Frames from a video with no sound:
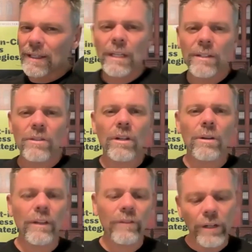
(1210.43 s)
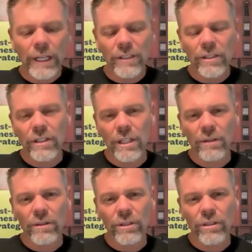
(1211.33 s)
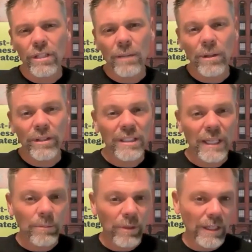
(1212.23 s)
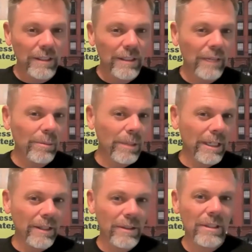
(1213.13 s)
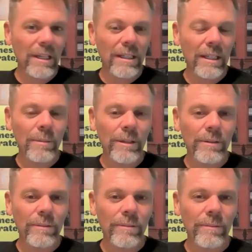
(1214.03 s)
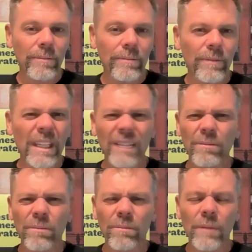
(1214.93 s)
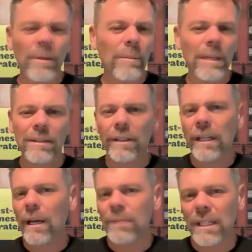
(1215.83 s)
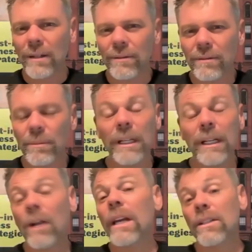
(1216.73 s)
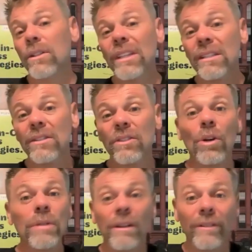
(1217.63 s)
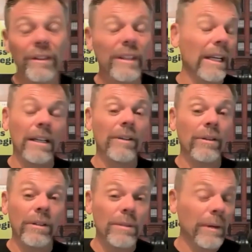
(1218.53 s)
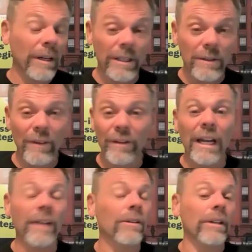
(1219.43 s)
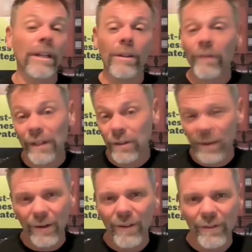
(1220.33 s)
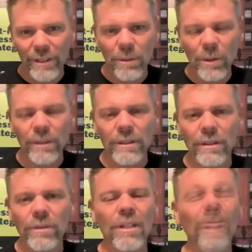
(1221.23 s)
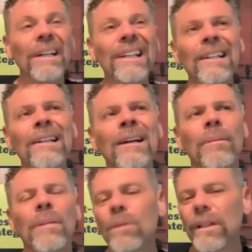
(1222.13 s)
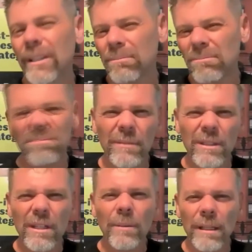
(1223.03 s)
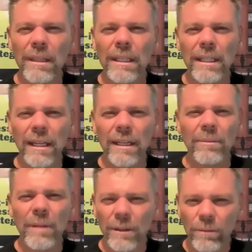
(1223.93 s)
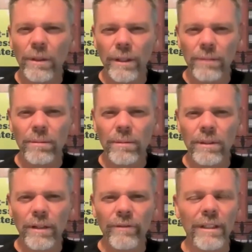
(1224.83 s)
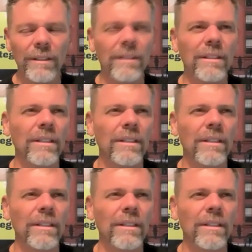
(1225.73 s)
And so if you're an agency owner and you talk about the same things that everybody else is talking about, then I'm going to mentally opt out. I'm like, okay, so this is no different than any other experience I've ever had or any other vendor that I've ever spoken to. So it's not my thing yet. I'm not really convinced.